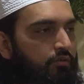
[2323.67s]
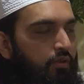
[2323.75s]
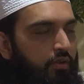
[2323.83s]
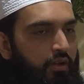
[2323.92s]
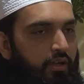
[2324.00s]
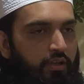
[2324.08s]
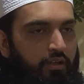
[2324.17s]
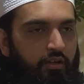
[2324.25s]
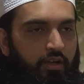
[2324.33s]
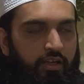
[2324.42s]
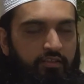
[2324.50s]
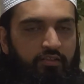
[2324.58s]
So, you
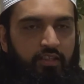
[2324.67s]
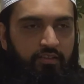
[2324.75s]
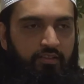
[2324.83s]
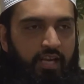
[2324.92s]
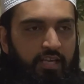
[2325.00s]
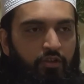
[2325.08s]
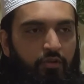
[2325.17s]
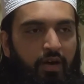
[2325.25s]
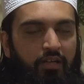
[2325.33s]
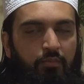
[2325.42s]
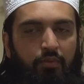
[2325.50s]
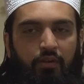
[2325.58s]
know, he's telling you
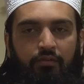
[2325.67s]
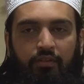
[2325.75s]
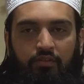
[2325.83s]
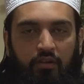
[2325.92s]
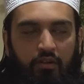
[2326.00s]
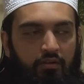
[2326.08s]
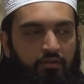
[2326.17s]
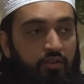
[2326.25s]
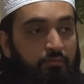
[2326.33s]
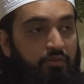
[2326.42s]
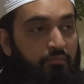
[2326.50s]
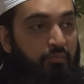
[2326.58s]
about the
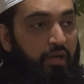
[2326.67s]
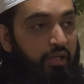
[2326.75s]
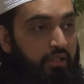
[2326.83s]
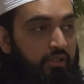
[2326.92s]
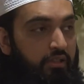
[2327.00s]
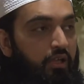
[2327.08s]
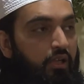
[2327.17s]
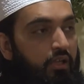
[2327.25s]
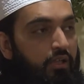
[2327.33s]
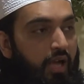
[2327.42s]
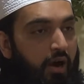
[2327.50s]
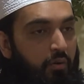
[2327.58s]
Prophet's build
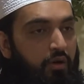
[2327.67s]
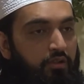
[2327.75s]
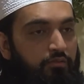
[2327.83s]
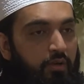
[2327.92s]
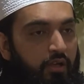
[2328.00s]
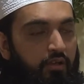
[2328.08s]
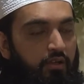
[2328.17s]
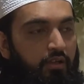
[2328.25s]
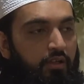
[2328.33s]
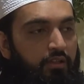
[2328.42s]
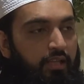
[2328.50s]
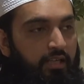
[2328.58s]
now as well.
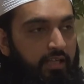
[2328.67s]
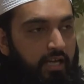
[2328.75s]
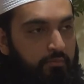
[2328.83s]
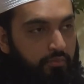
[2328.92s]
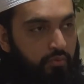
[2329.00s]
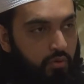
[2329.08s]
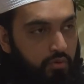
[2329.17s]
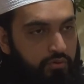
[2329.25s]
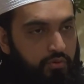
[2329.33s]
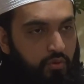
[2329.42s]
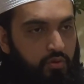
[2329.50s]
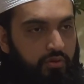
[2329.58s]
He had broad
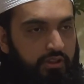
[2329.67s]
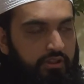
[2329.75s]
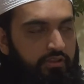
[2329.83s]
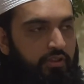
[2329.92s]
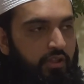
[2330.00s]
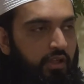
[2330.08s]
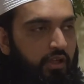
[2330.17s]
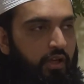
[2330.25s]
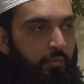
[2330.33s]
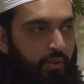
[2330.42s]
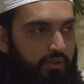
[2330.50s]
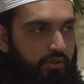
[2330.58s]
shoulders,
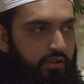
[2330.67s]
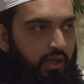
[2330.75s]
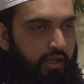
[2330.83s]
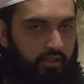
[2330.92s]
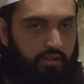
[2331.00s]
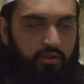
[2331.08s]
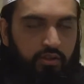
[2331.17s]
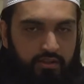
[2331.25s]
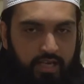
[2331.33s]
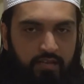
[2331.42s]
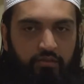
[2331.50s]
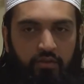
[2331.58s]
which, you know,
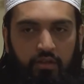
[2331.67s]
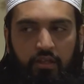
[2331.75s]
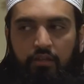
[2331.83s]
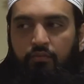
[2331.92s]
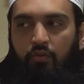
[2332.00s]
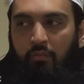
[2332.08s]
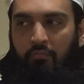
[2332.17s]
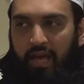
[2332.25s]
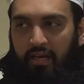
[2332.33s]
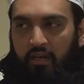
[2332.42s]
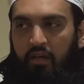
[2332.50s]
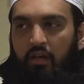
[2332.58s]
generally for
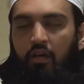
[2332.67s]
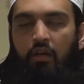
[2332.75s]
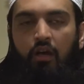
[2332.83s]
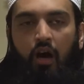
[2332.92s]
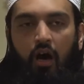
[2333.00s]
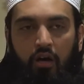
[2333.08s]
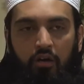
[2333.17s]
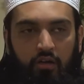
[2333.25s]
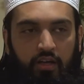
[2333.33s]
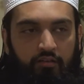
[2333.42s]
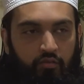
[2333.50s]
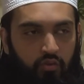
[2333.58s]
men,
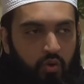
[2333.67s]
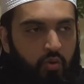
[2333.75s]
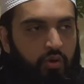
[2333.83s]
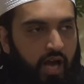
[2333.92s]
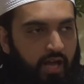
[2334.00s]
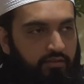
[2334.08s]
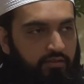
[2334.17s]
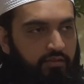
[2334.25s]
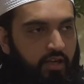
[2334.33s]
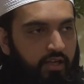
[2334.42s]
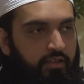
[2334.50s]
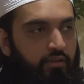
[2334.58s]
is known as a
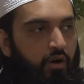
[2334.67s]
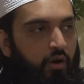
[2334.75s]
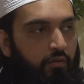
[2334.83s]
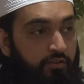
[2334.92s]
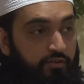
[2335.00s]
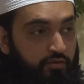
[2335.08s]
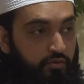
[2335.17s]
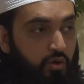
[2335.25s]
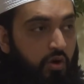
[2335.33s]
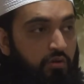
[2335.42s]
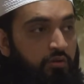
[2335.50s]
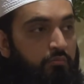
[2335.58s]
sign of a
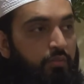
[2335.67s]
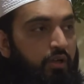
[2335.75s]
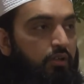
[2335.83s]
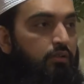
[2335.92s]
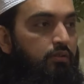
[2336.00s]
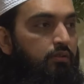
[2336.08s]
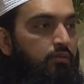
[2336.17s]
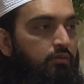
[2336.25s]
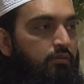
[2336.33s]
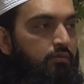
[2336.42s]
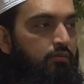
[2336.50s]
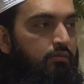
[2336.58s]
strong build.
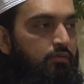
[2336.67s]
Uh,